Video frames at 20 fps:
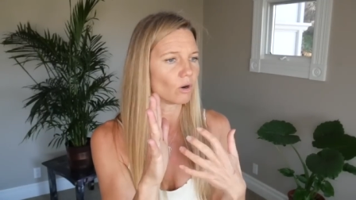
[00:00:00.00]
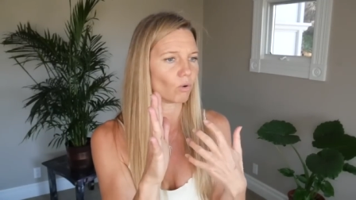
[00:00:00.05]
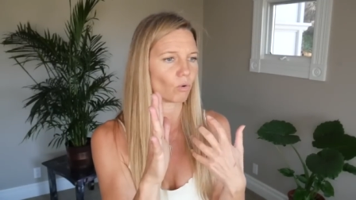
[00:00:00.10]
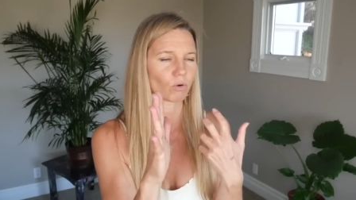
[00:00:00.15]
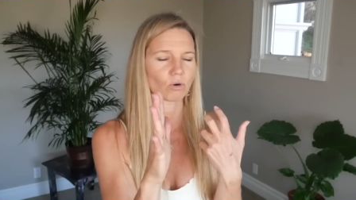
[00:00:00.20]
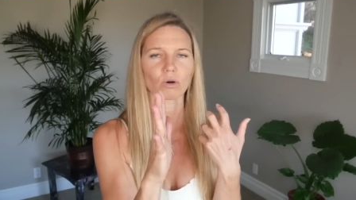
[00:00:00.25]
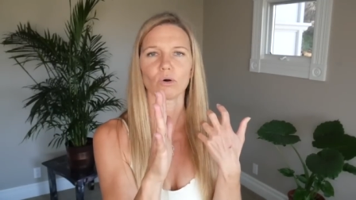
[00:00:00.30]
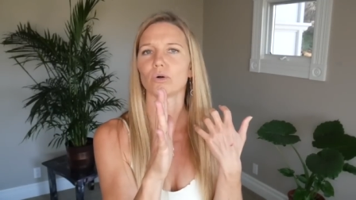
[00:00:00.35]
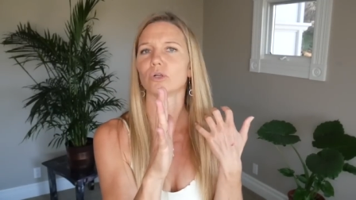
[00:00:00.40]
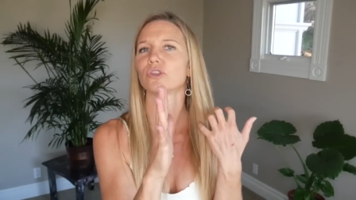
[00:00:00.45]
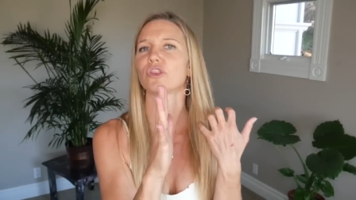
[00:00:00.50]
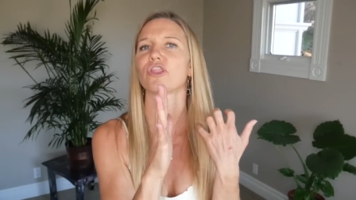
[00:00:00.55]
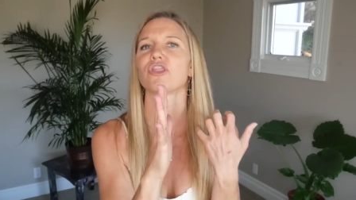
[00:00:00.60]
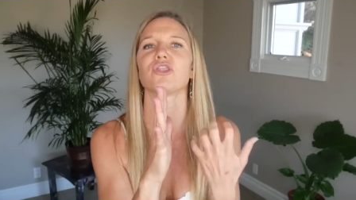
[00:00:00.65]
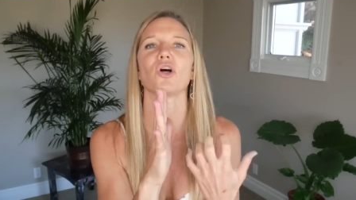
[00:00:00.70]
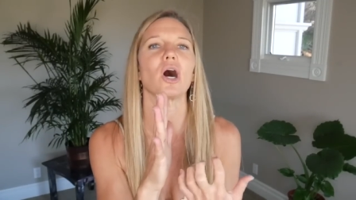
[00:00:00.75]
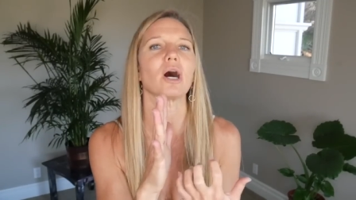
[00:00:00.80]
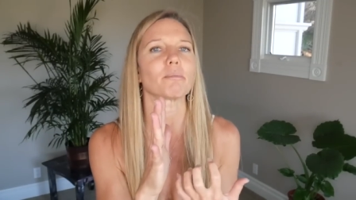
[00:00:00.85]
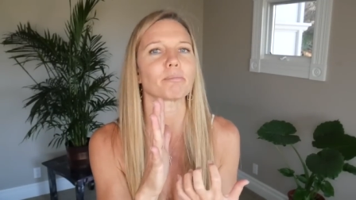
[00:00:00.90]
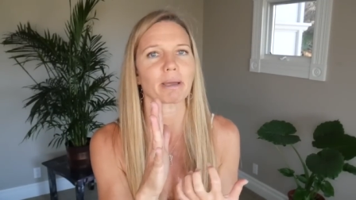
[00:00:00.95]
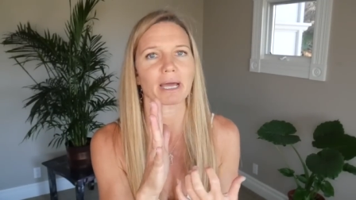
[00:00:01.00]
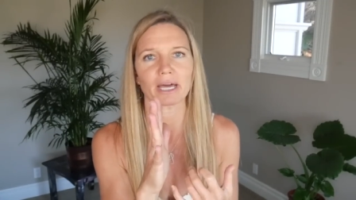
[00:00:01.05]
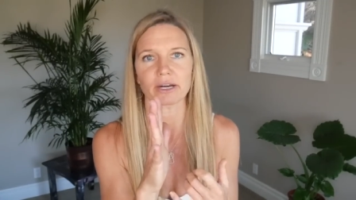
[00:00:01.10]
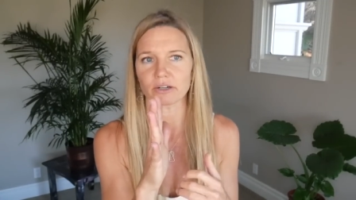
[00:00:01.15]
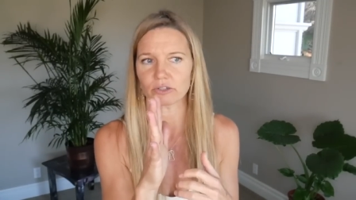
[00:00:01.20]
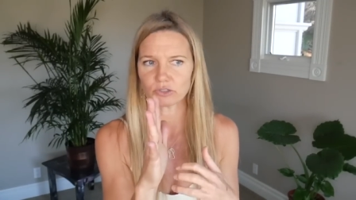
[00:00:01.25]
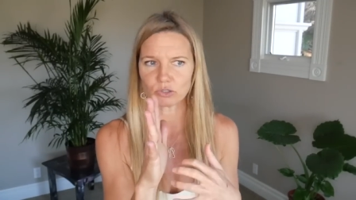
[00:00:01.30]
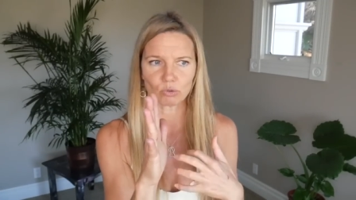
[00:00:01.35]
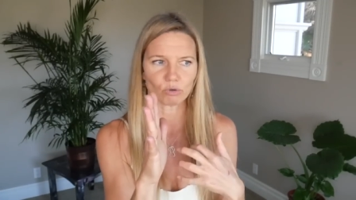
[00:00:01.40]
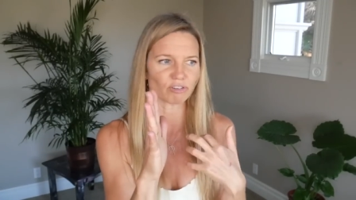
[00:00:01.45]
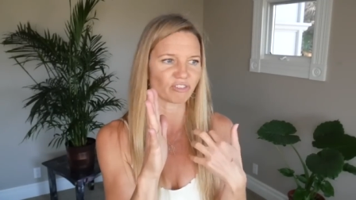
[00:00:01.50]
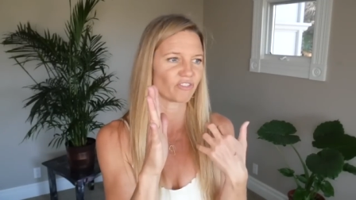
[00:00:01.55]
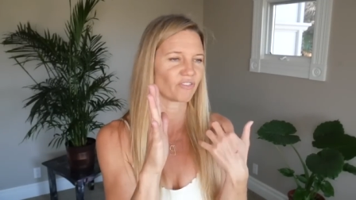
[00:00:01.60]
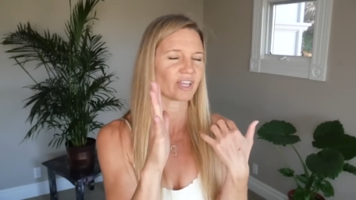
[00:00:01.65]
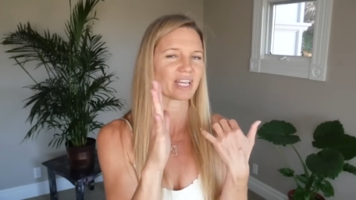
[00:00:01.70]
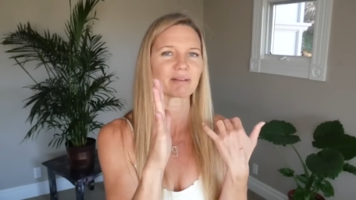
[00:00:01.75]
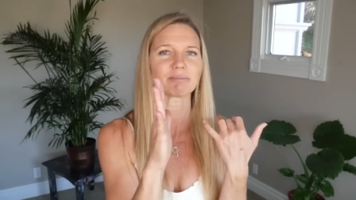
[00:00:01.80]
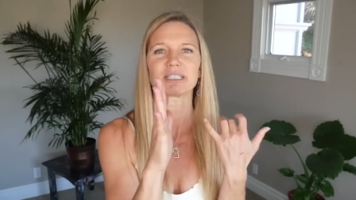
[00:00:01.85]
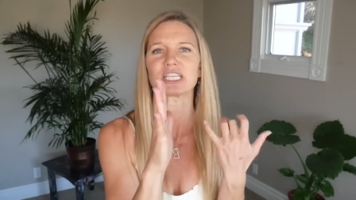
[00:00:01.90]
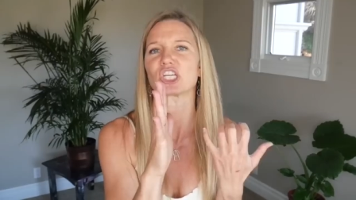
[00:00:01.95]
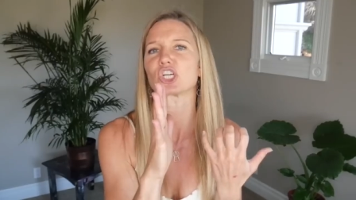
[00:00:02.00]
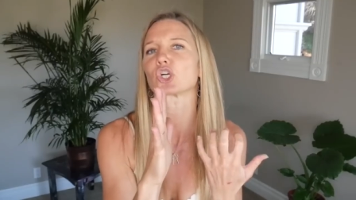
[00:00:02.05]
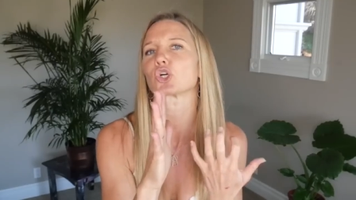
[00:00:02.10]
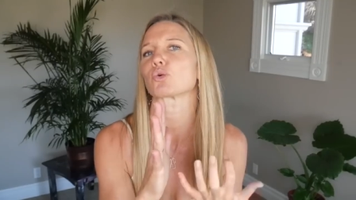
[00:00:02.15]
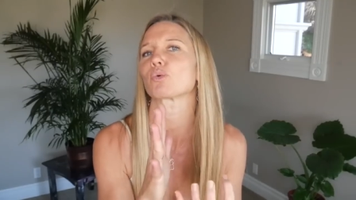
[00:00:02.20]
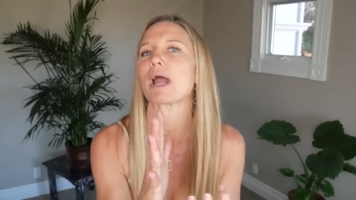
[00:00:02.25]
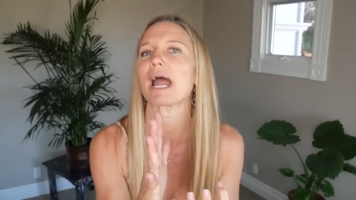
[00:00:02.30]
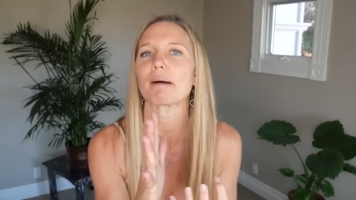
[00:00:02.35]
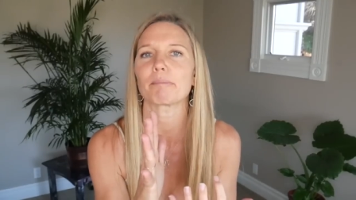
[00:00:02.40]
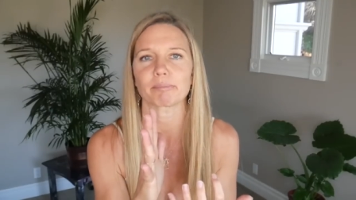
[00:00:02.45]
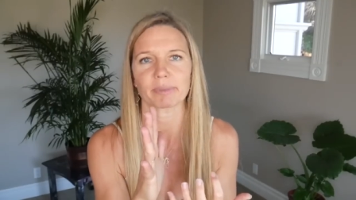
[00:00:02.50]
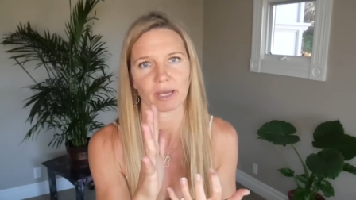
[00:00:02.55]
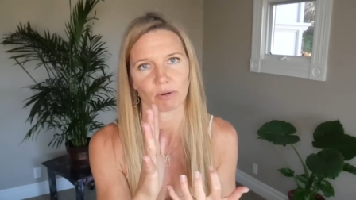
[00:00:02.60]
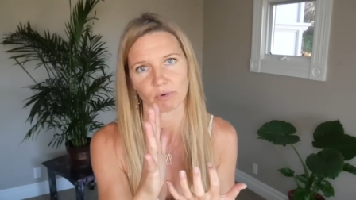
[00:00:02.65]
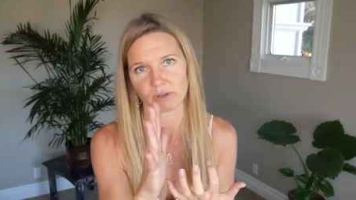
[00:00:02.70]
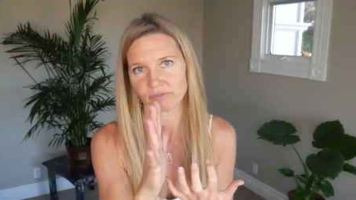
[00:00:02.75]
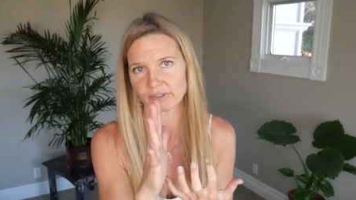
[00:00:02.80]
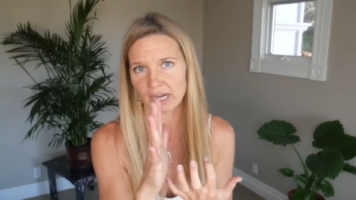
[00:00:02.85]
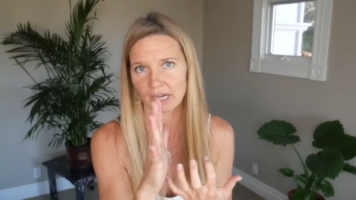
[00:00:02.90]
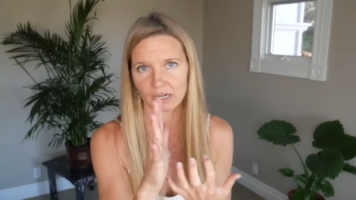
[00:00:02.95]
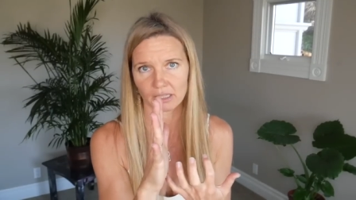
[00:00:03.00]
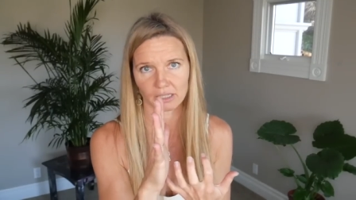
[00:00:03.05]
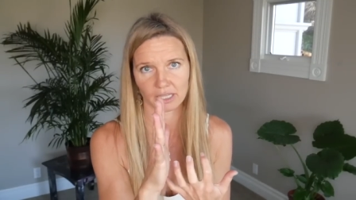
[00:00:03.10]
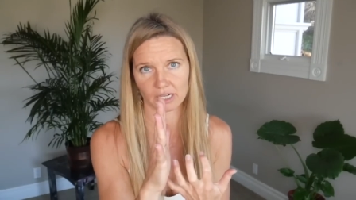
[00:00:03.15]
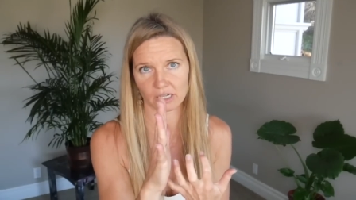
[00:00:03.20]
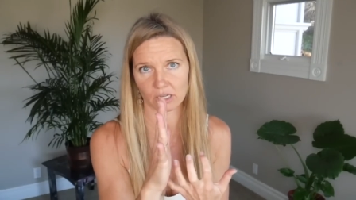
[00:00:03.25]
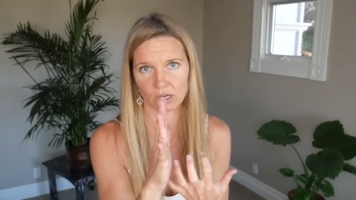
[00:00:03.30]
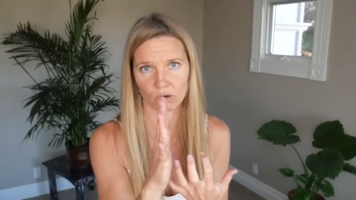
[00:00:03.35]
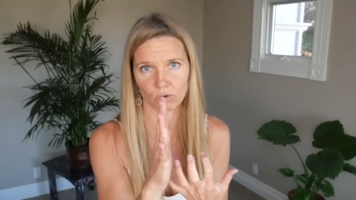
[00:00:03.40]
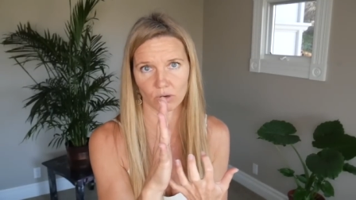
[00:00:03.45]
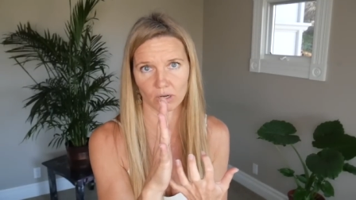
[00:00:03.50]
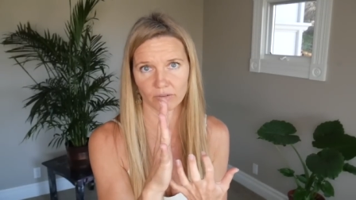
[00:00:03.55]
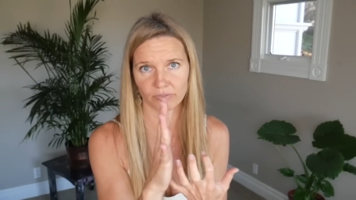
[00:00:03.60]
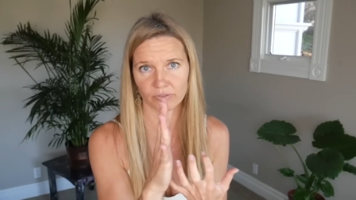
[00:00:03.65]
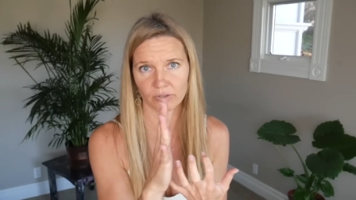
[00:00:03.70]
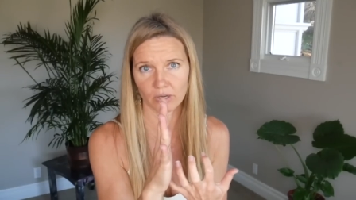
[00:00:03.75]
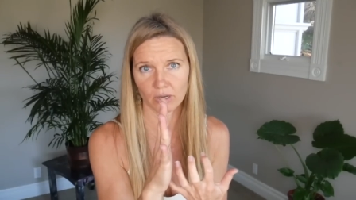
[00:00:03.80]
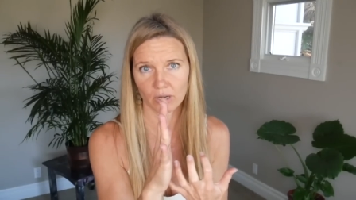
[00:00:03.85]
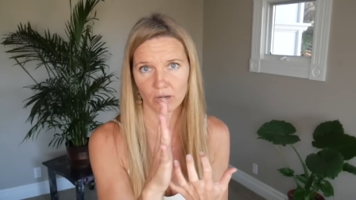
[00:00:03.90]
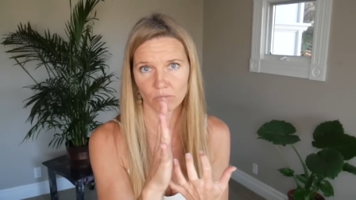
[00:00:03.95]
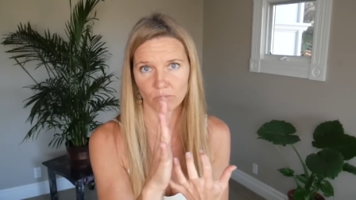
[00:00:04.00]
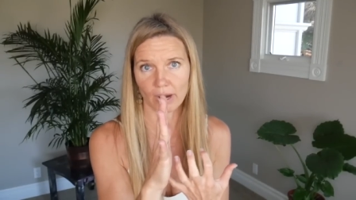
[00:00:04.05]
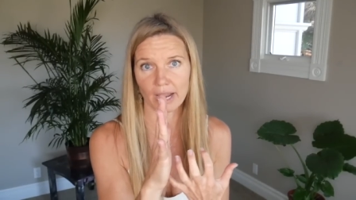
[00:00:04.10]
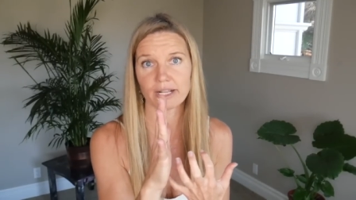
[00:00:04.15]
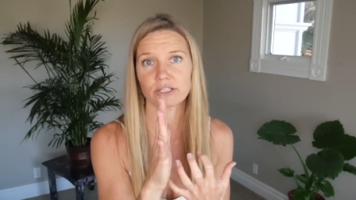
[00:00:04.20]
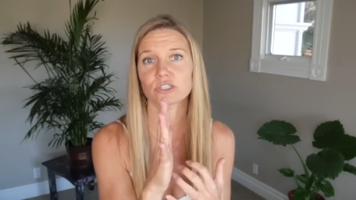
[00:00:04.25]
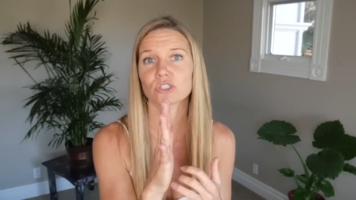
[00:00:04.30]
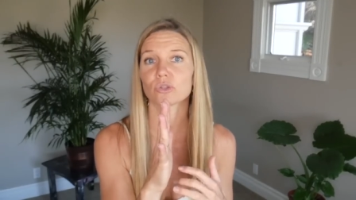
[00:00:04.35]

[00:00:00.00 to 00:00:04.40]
or old thought patterns or family crap that we've got to let go of, right?